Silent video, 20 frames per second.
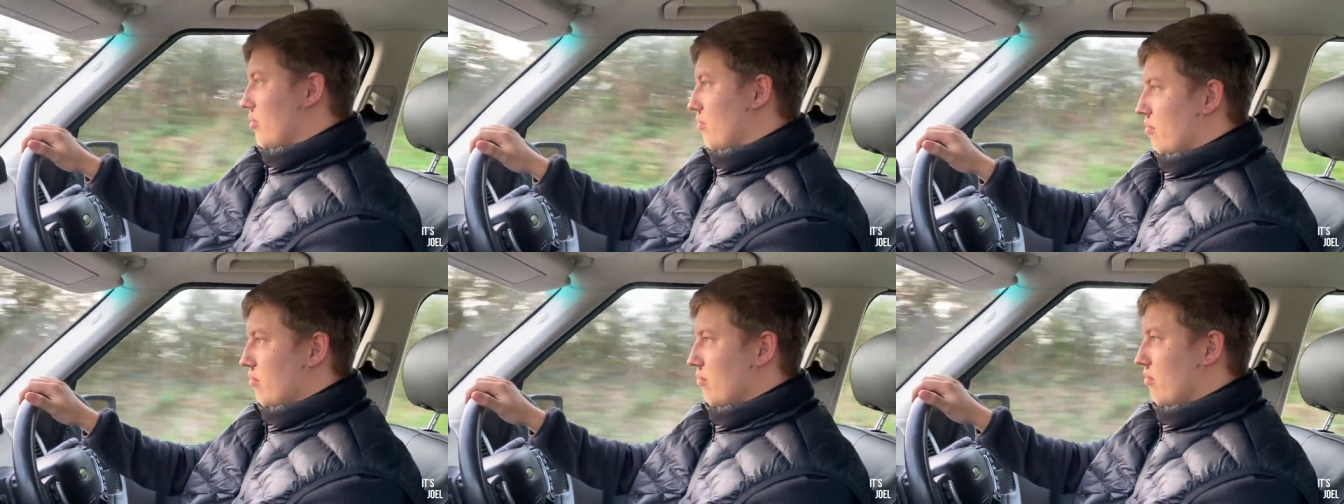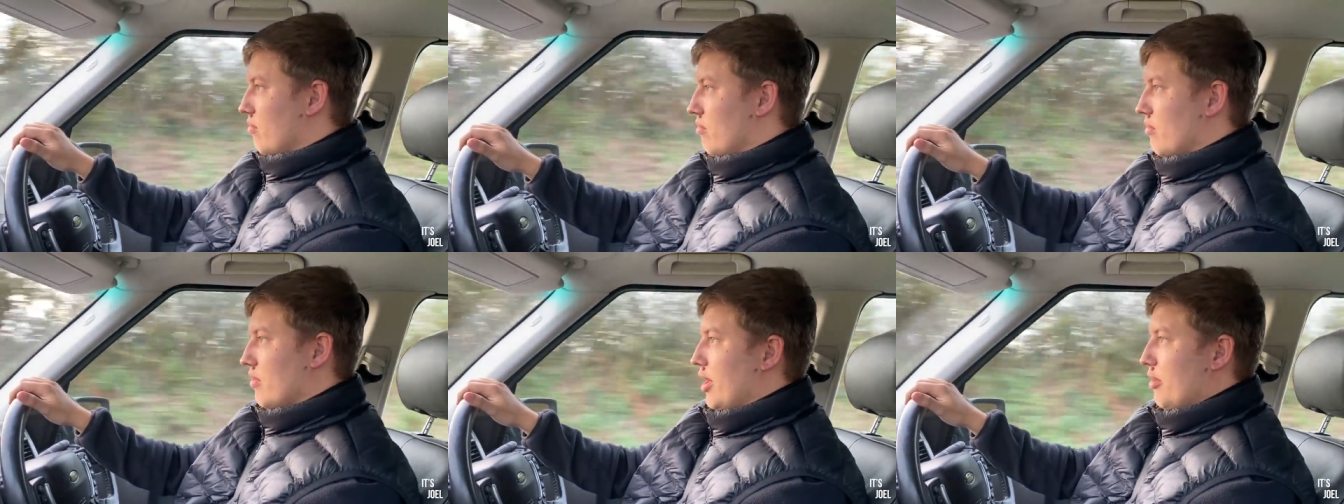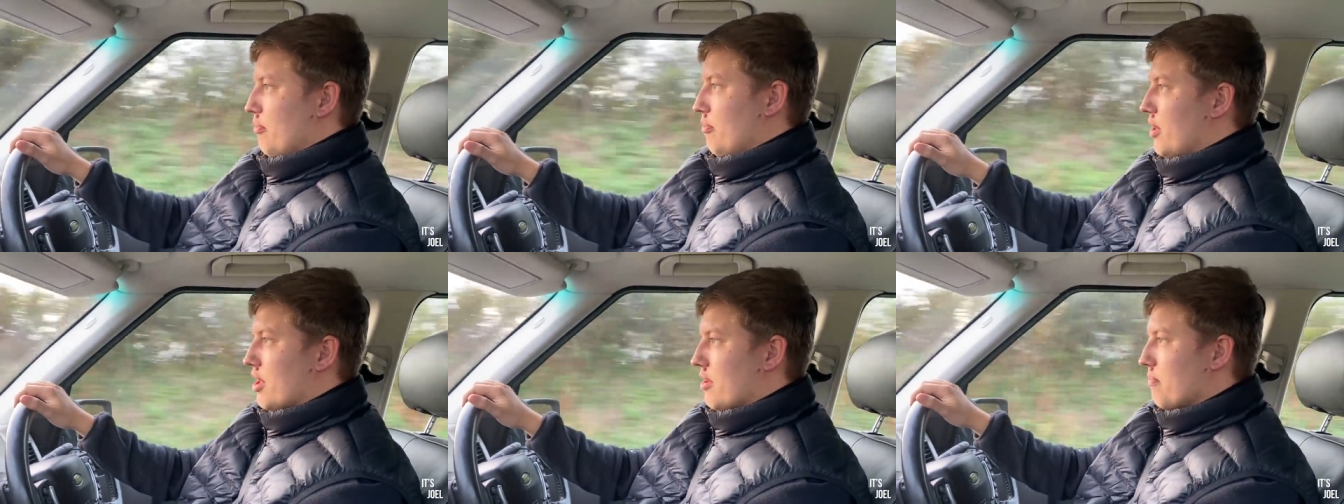
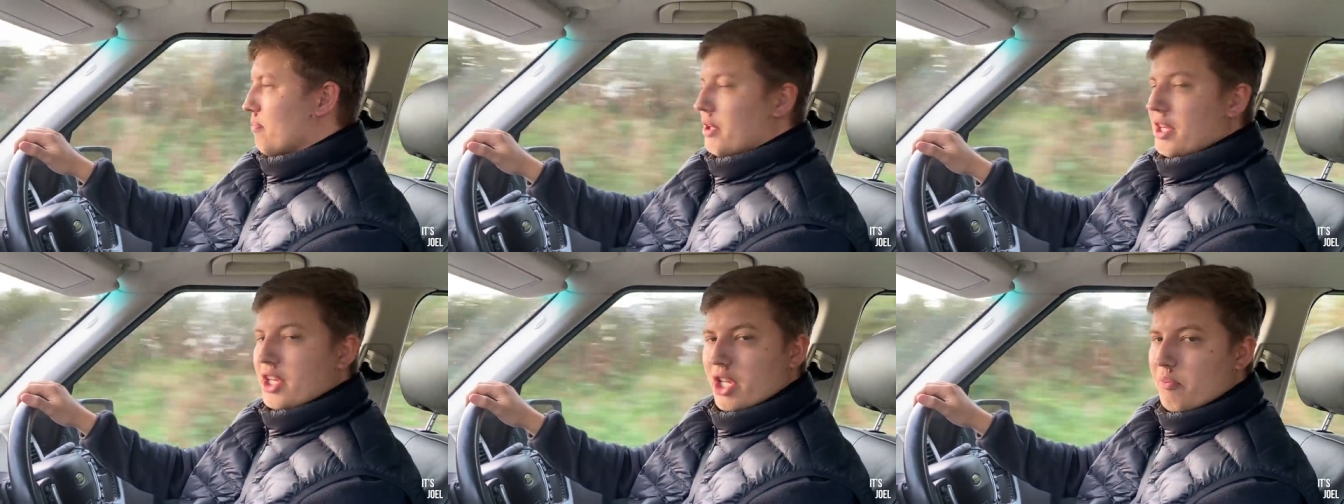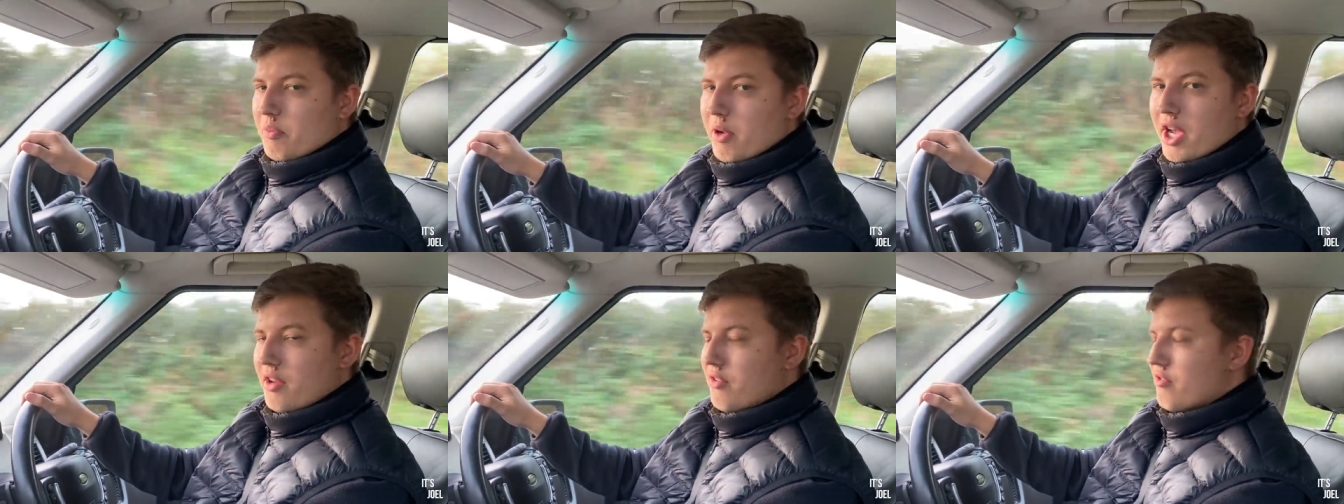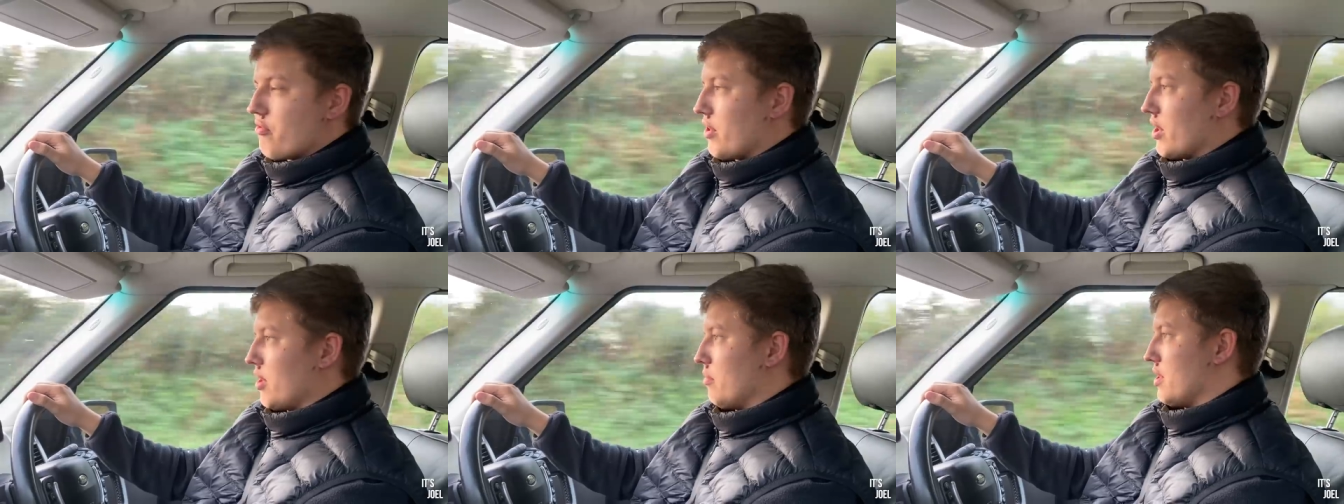would be completely pain
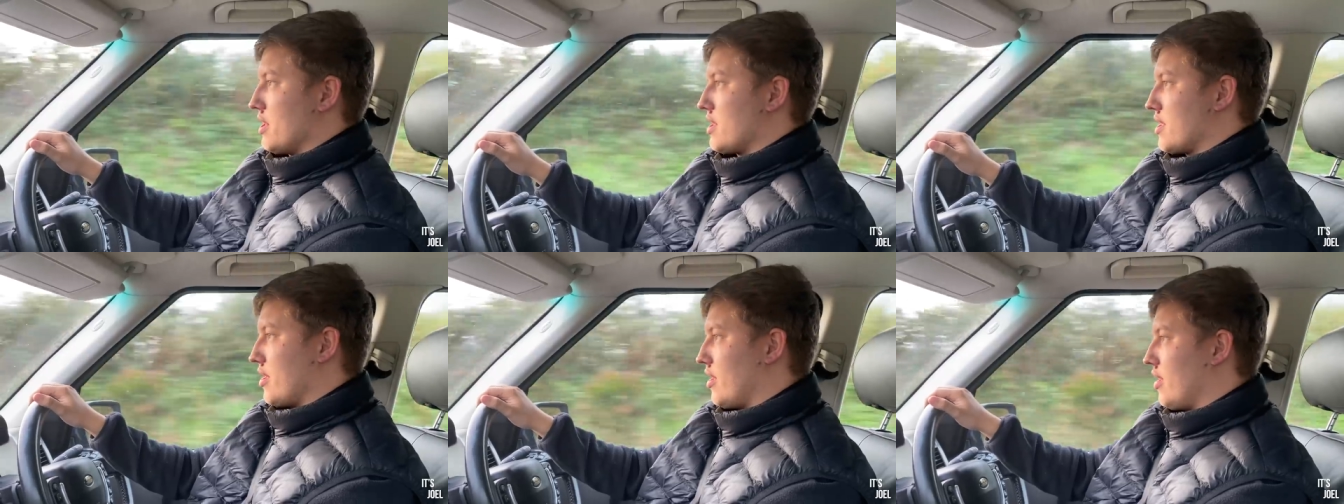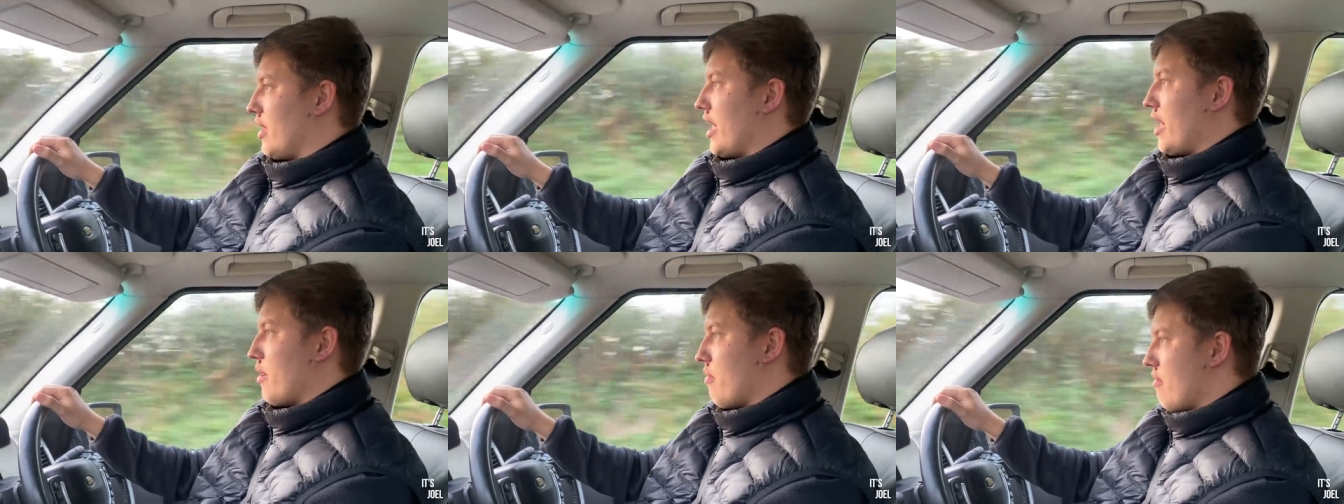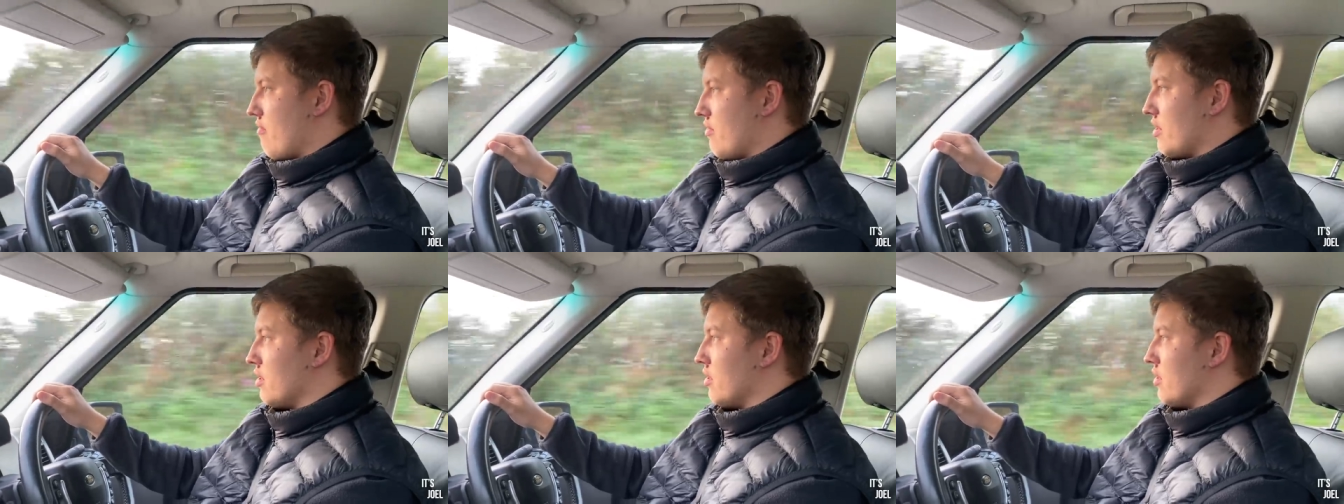free with this car.
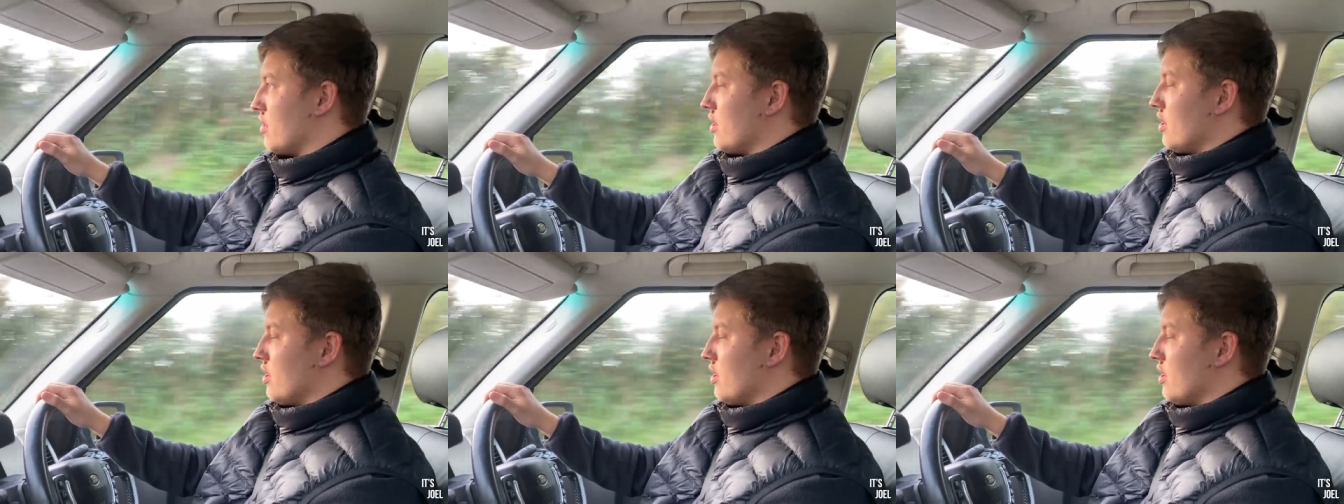However,